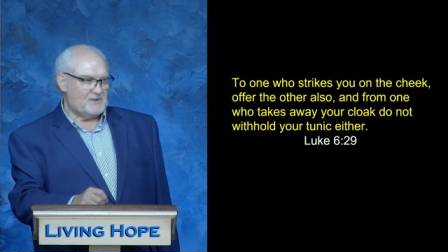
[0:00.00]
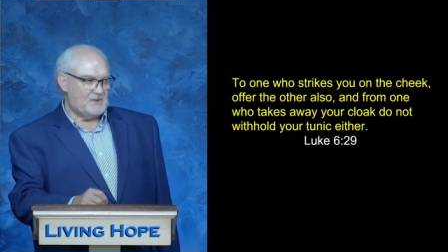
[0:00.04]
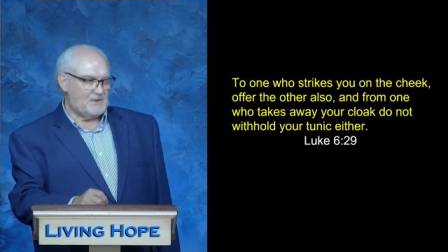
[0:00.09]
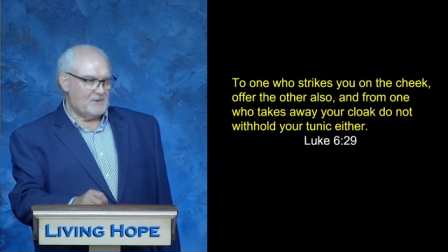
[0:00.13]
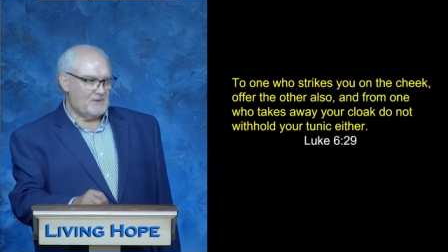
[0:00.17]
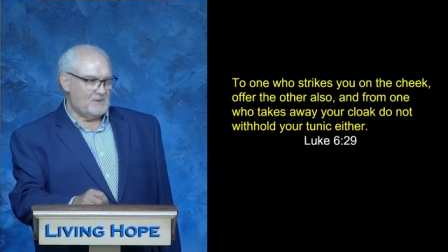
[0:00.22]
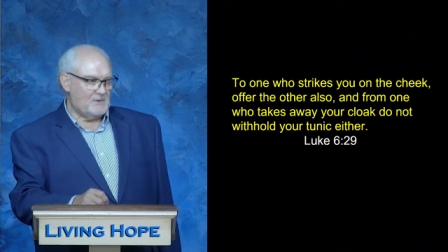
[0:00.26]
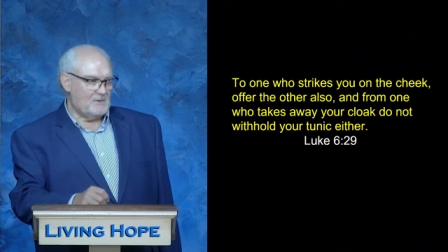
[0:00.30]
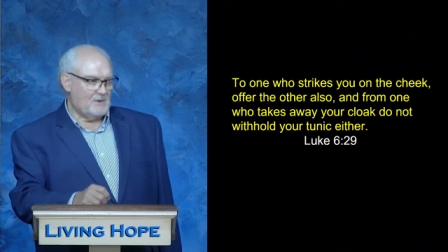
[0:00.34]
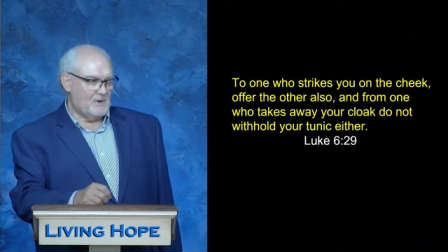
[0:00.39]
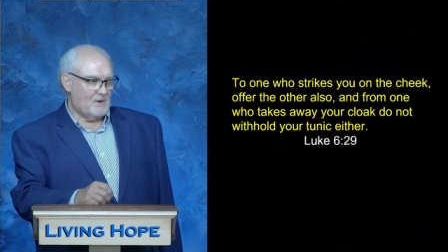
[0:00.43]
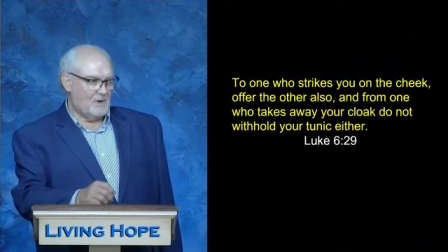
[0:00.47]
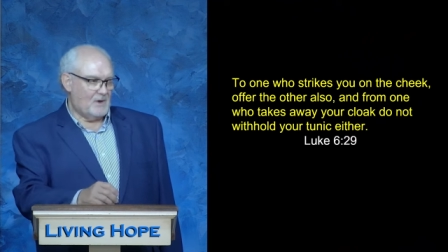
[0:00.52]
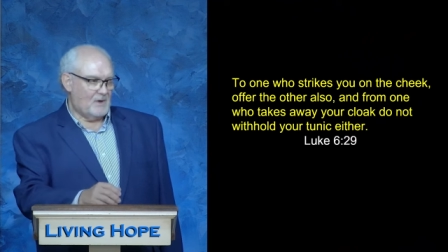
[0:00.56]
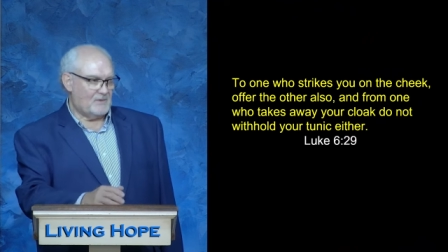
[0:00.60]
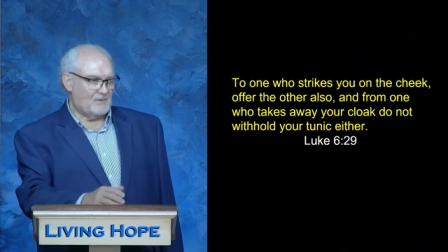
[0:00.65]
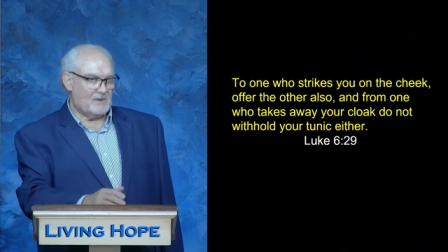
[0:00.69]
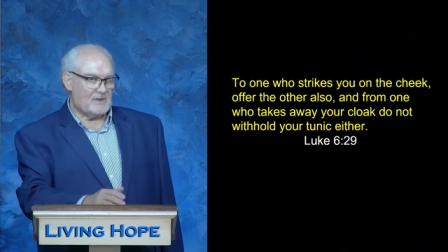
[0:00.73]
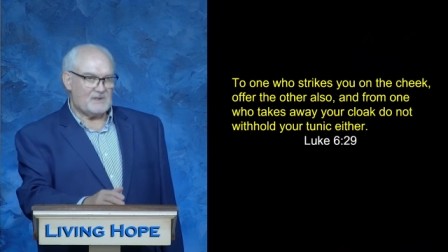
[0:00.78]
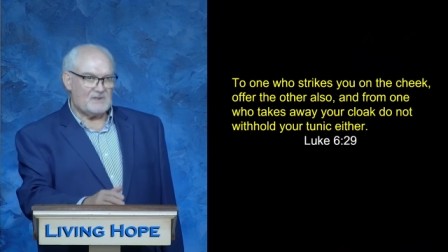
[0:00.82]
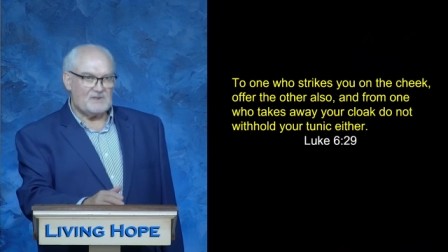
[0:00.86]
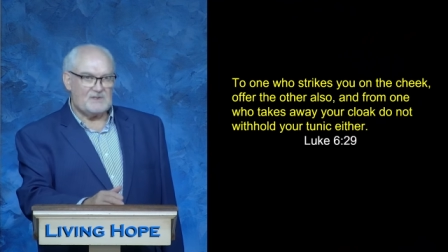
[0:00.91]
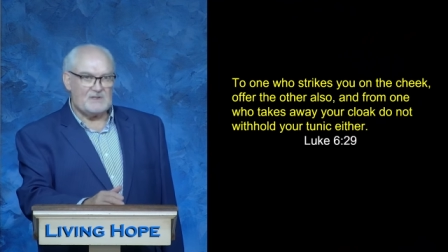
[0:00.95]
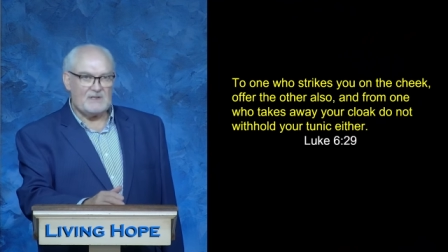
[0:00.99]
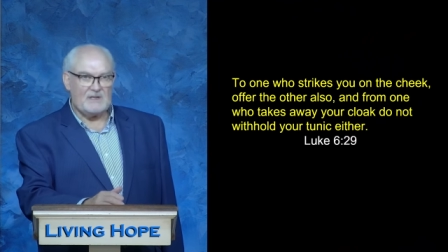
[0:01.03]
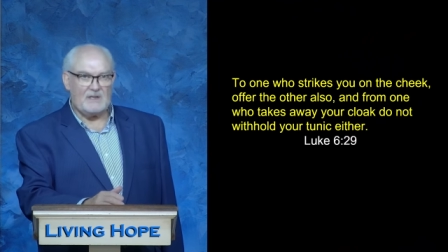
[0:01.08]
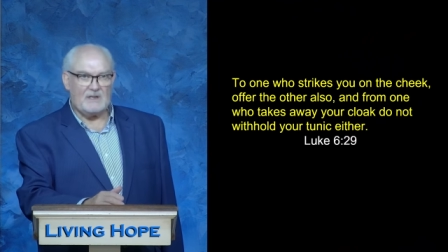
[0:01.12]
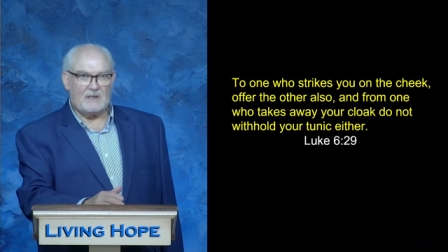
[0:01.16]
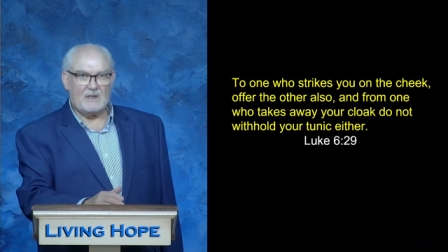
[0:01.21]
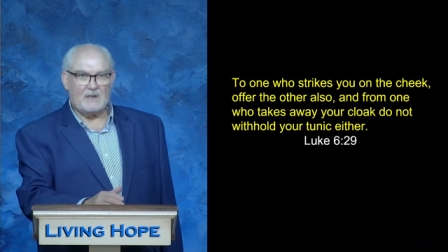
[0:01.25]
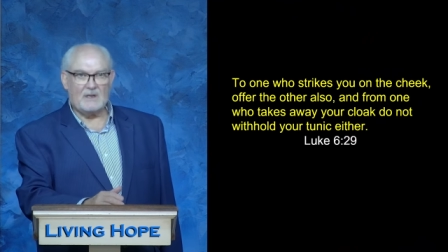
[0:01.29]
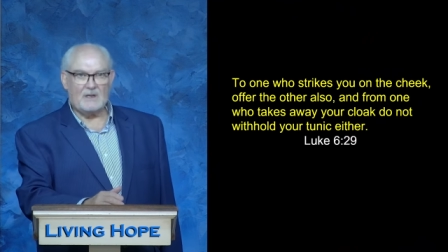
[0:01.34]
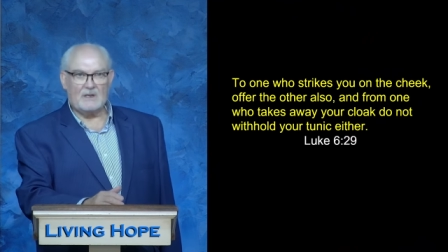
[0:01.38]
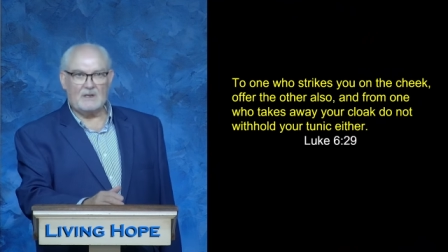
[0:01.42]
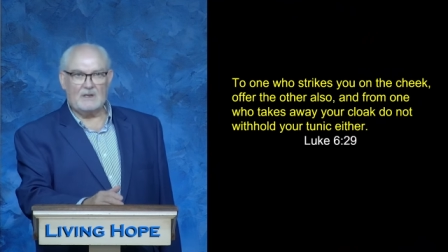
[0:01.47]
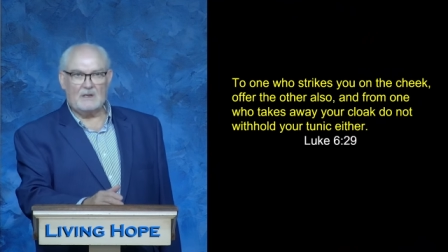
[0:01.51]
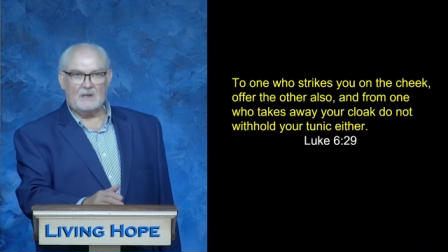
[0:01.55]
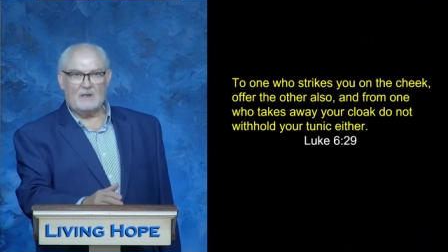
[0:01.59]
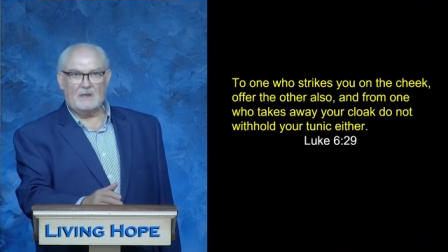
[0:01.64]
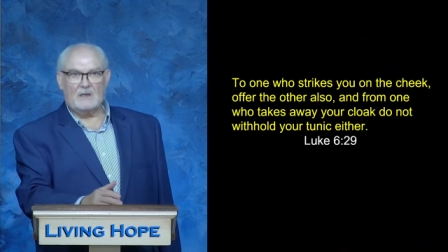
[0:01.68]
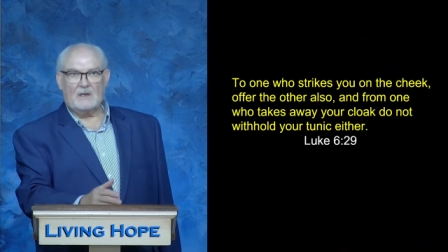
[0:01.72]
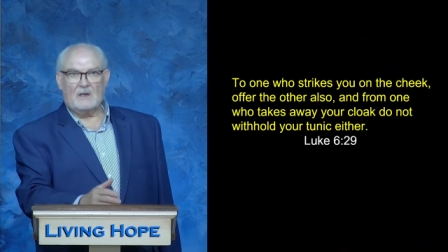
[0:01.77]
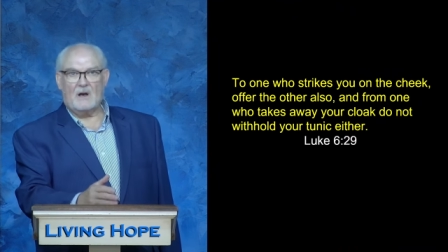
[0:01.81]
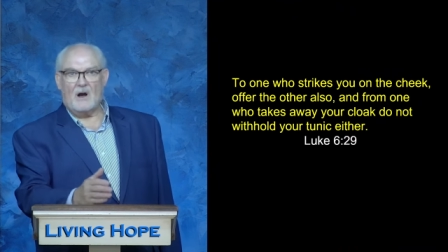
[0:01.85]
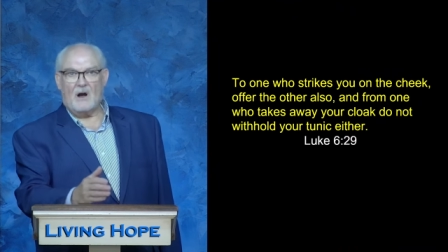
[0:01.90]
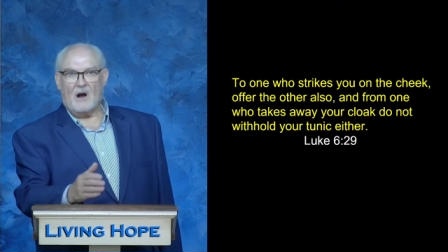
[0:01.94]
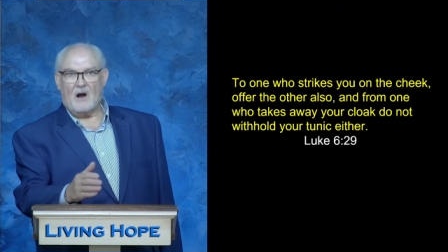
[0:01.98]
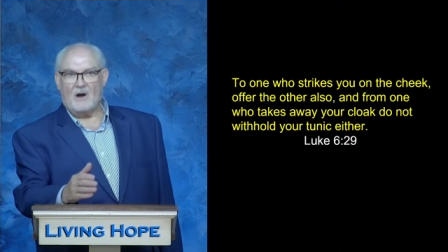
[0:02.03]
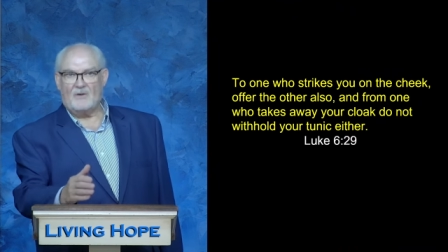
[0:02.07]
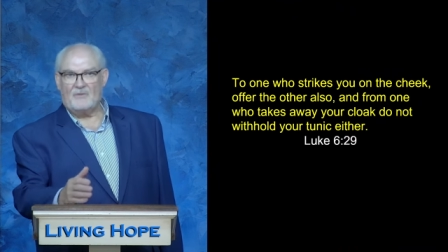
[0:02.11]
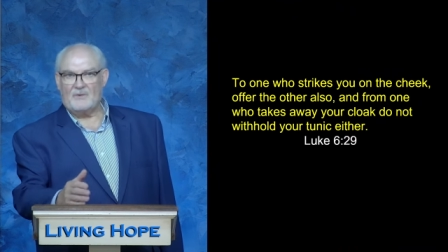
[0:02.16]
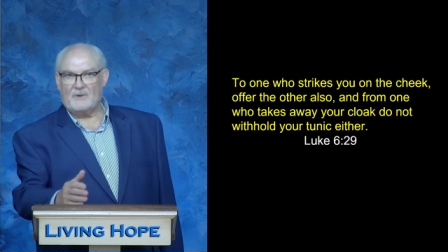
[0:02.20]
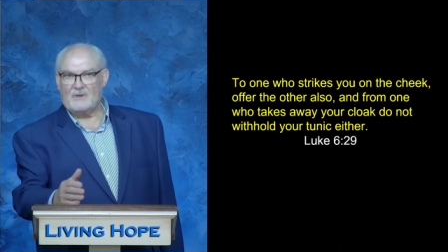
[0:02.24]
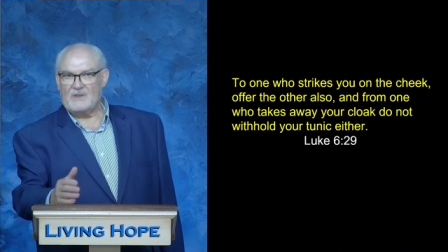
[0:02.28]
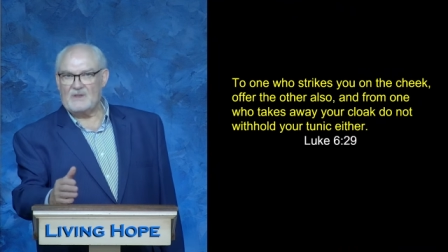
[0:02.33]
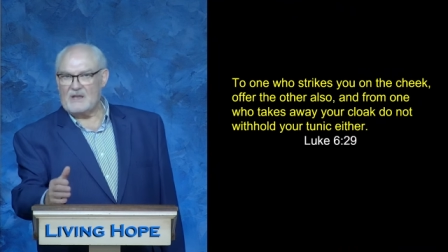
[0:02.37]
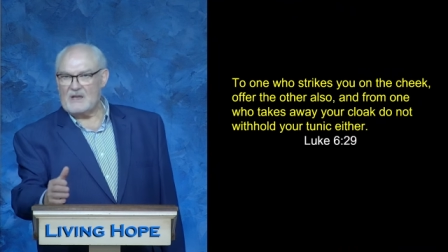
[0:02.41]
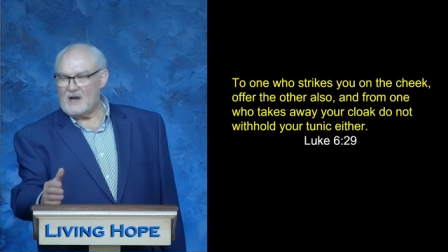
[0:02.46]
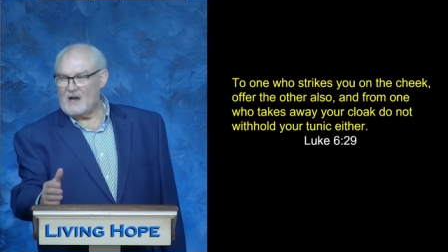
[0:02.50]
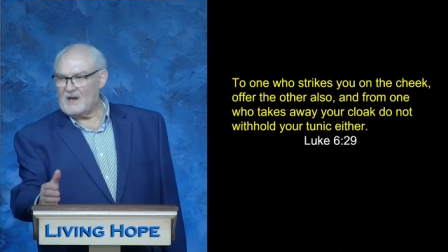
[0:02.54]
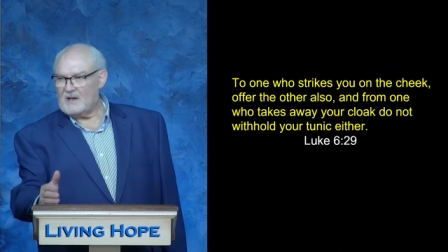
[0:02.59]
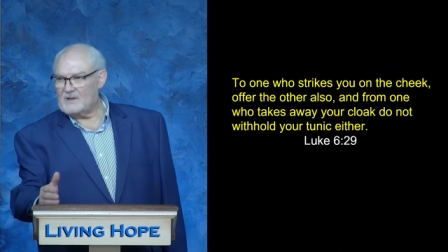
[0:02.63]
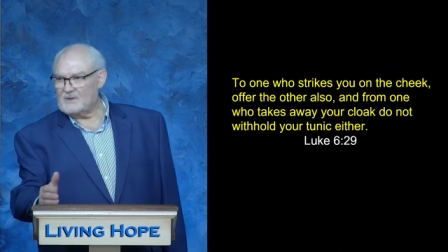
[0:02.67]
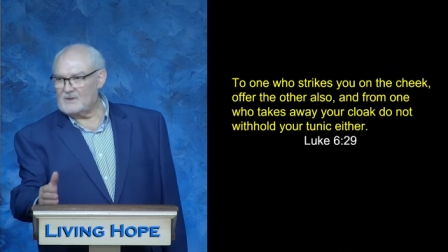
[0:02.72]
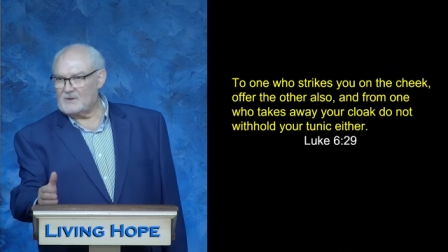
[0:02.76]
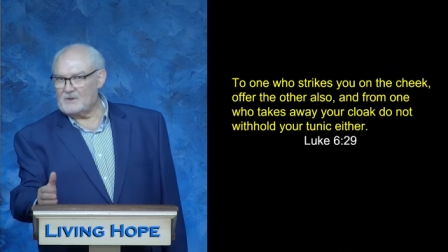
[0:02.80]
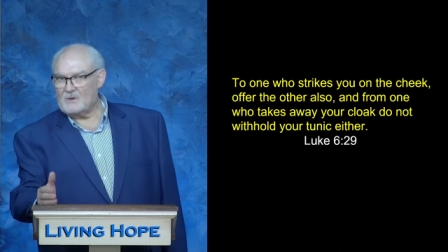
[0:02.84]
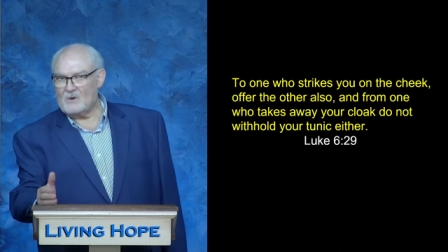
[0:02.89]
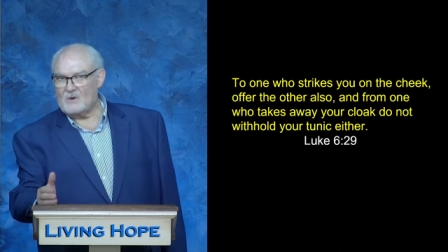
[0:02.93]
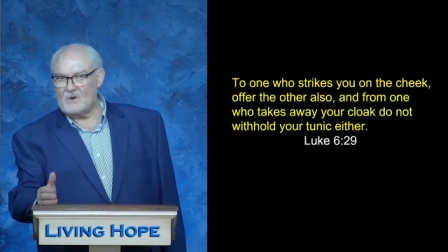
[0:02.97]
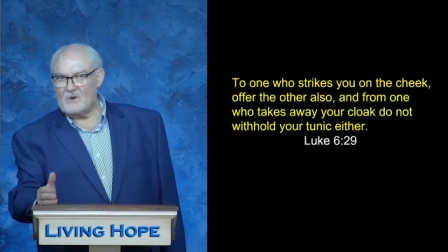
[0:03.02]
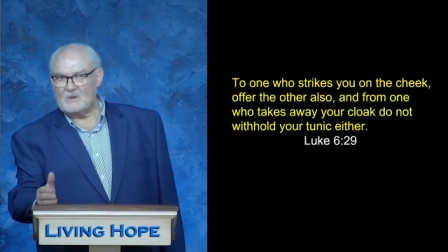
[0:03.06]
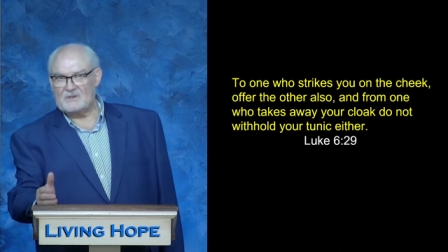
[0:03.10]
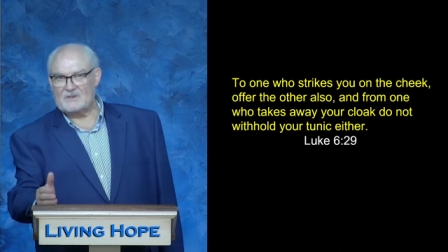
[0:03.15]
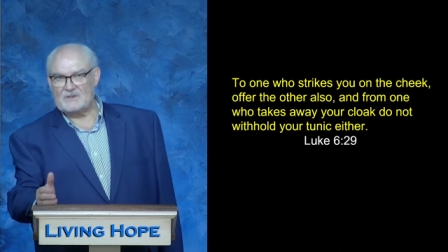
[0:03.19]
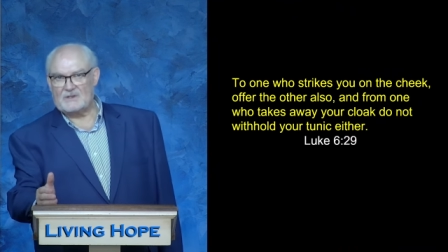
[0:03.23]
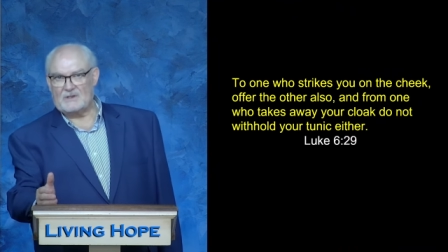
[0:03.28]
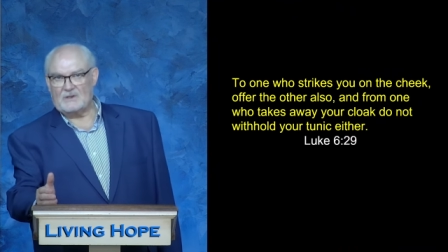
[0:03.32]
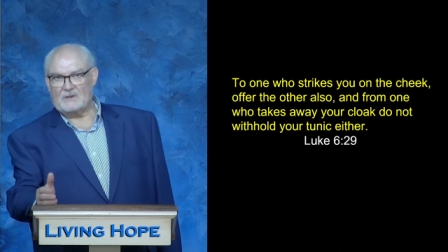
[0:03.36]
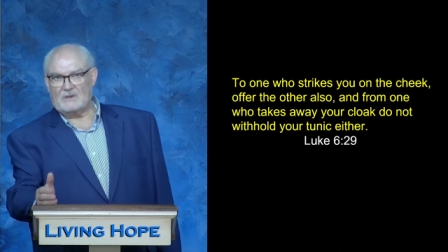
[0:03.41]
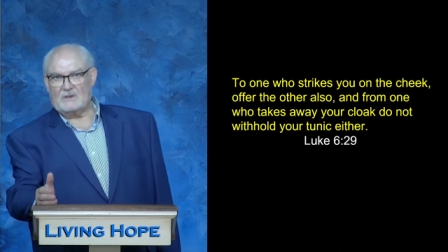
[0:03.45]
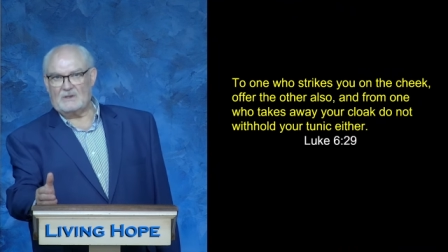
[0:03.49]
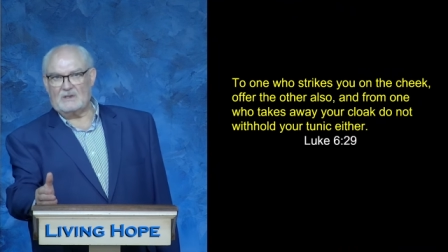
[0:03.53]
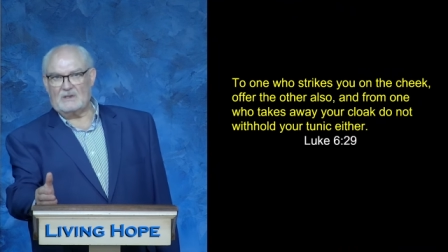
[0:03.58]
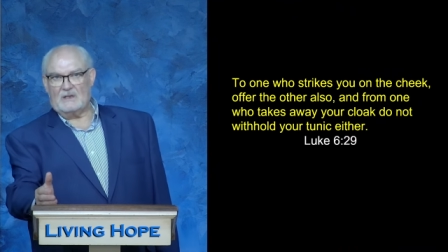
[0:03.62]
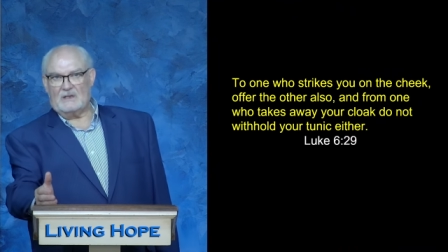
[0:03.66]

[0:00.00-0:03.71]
you on the cheek, offer the other also.